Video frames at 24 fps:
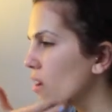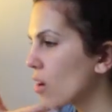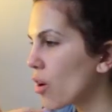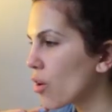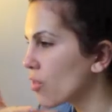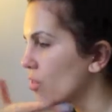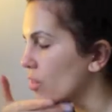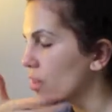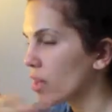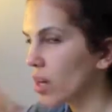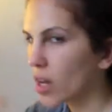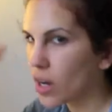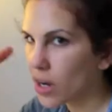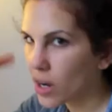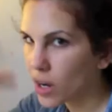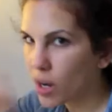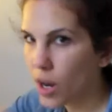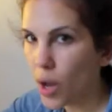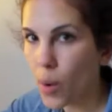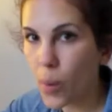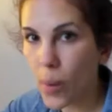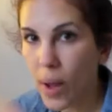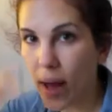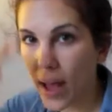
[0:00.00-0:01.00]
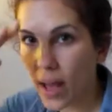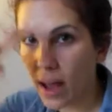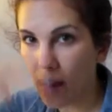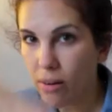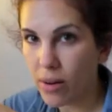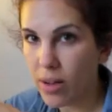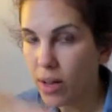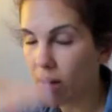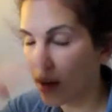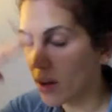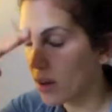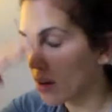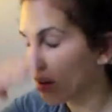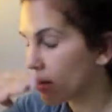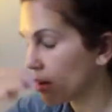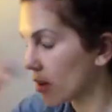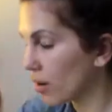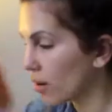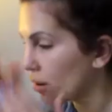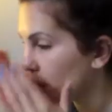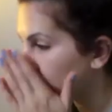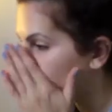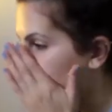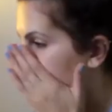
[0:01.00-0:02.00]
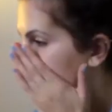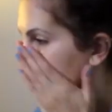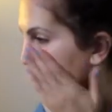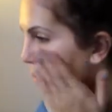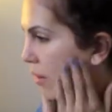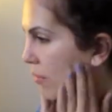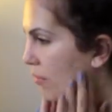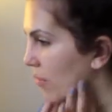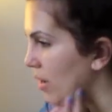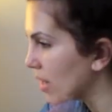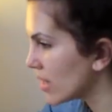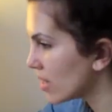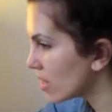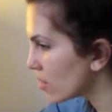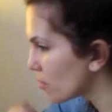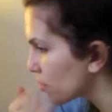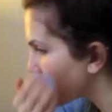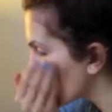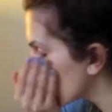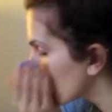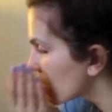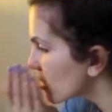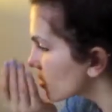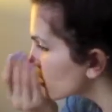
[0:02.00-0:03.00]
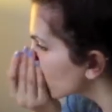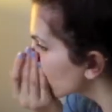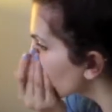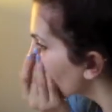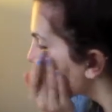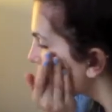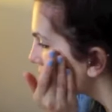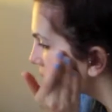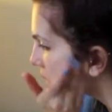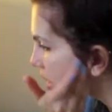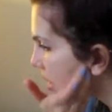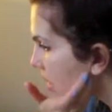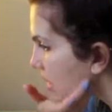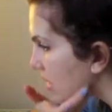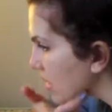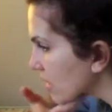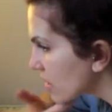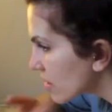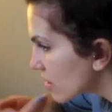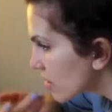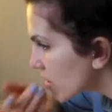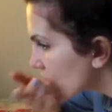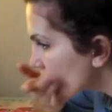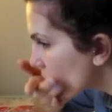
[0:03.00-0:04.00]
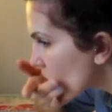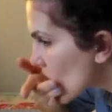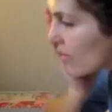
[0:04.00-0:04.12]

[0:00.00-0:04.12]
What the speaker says: on the lower area of my face because that is